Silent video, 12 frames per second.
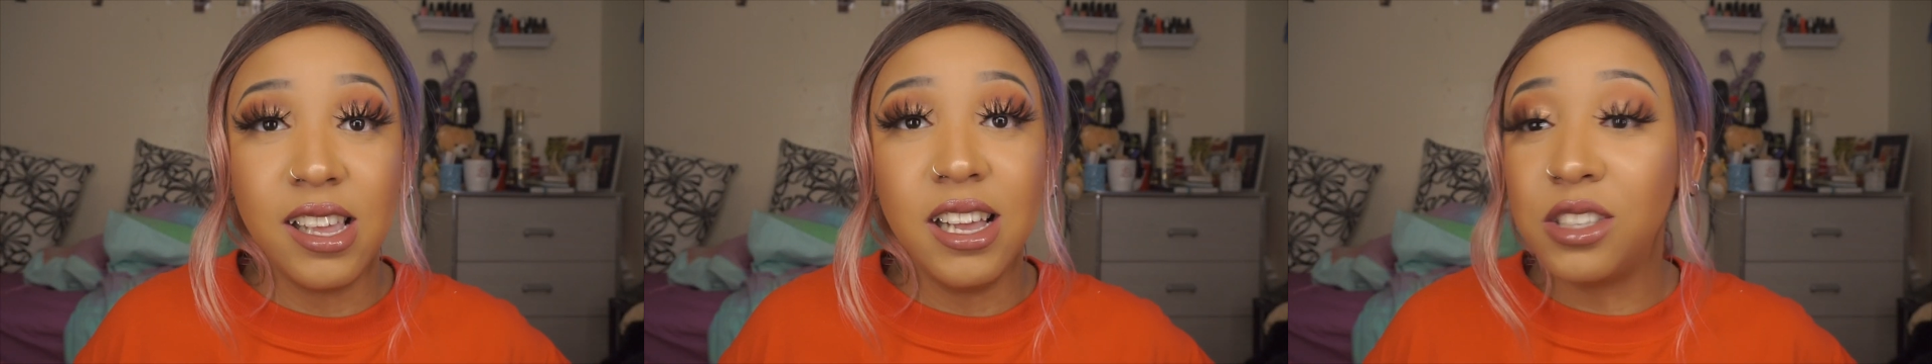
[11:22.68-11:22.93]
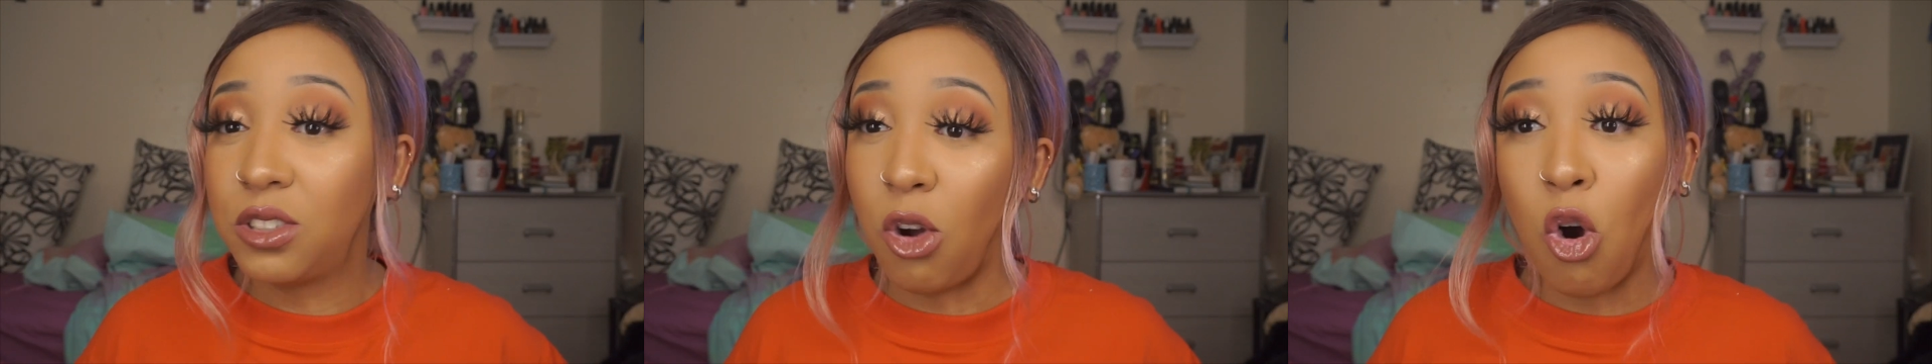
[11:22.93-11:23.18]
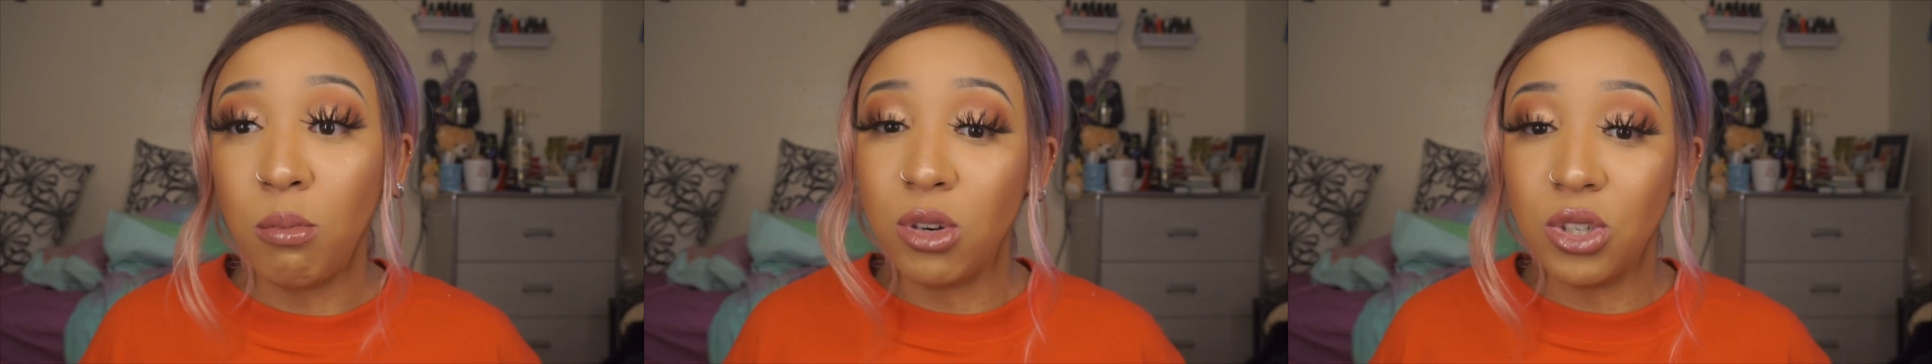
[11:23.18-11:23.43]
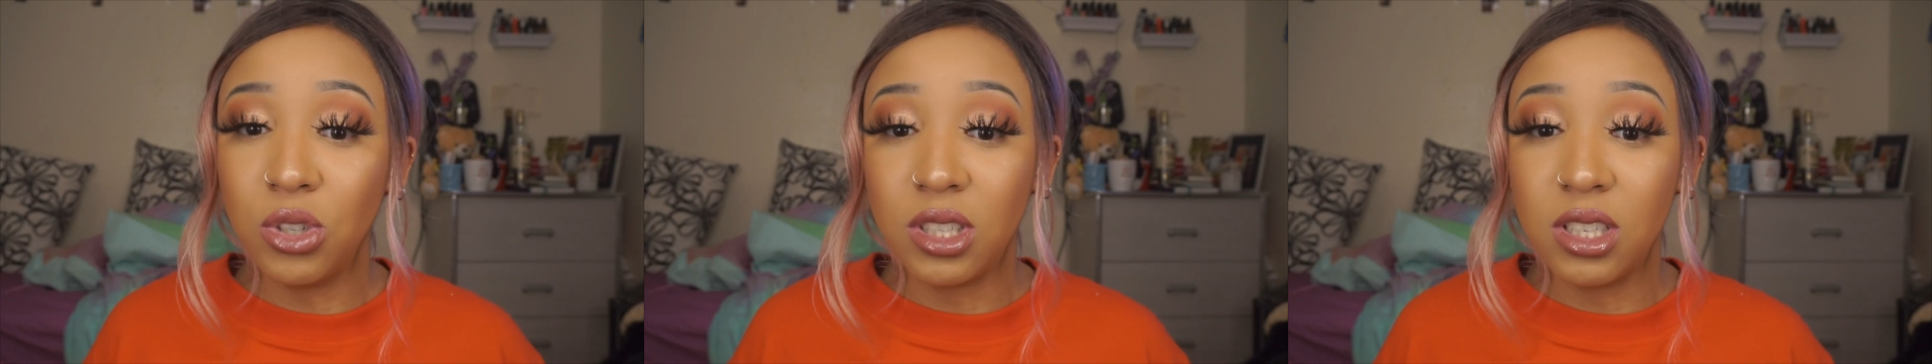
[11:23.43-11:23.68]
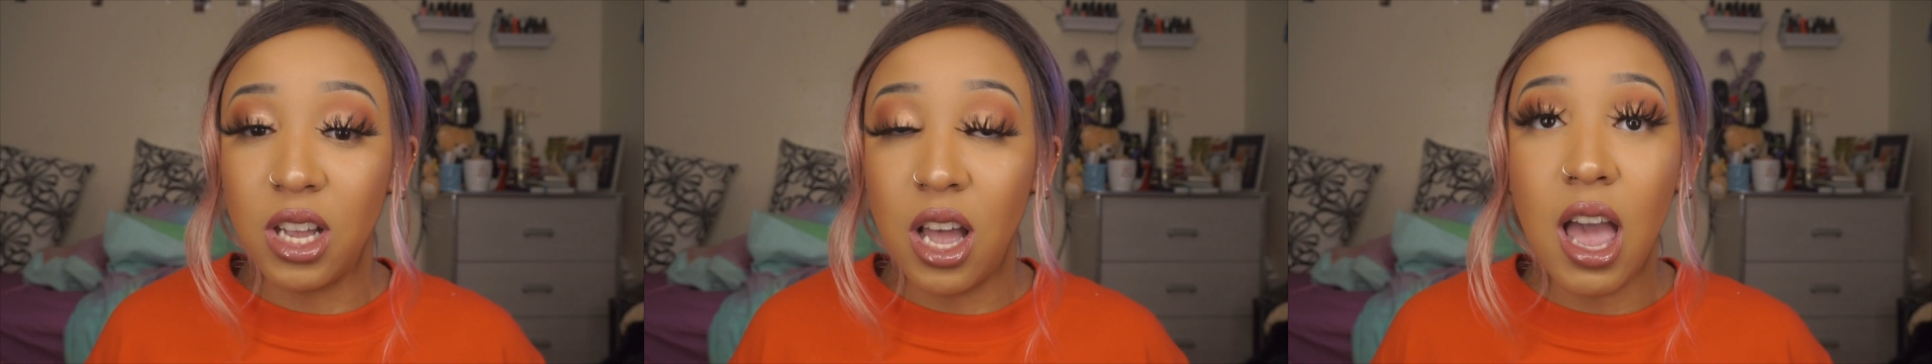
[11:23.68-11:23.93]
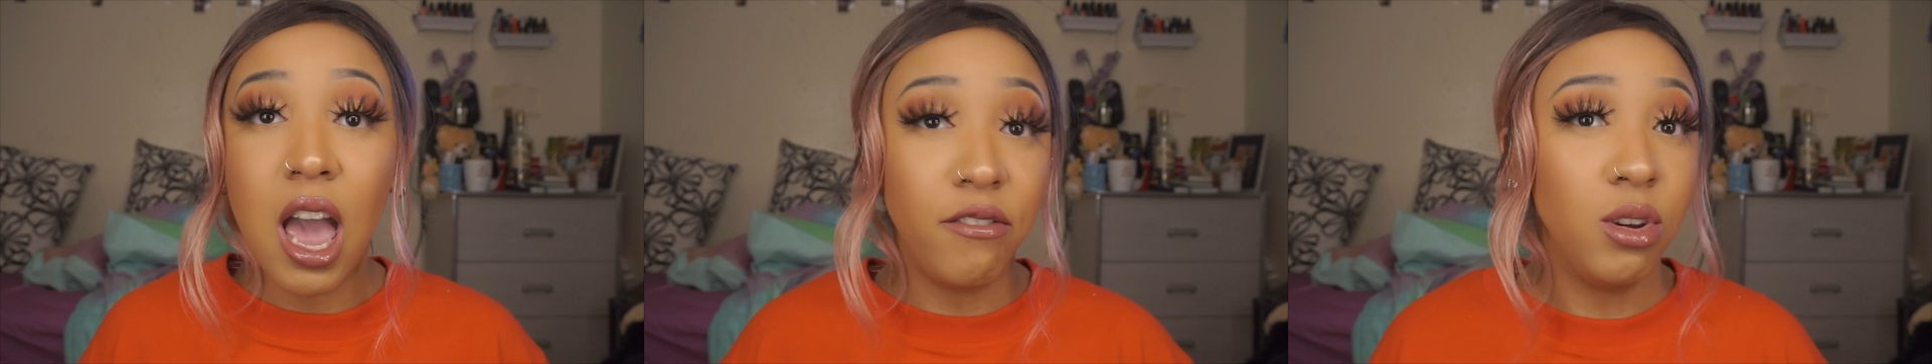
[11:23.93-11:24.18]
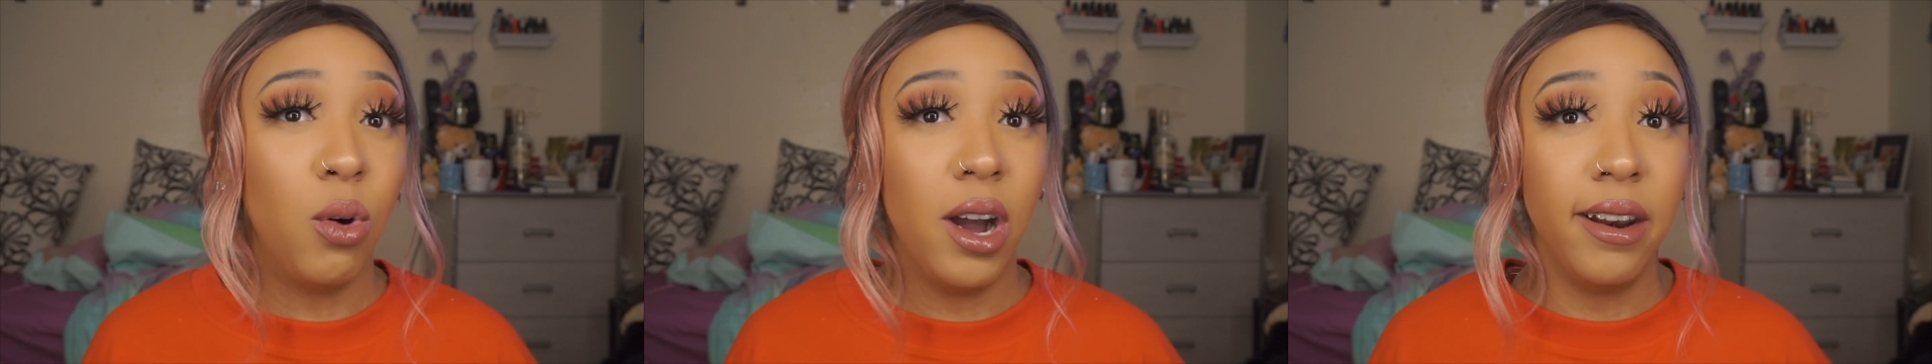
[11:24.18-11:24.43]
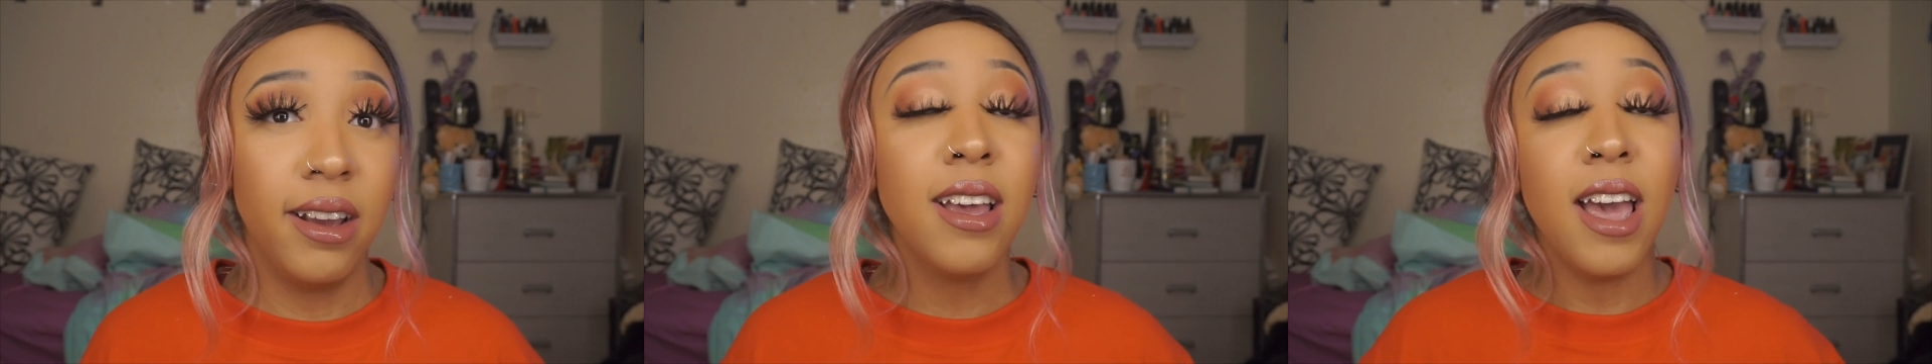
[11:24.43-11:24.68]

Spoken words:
is almost everyone,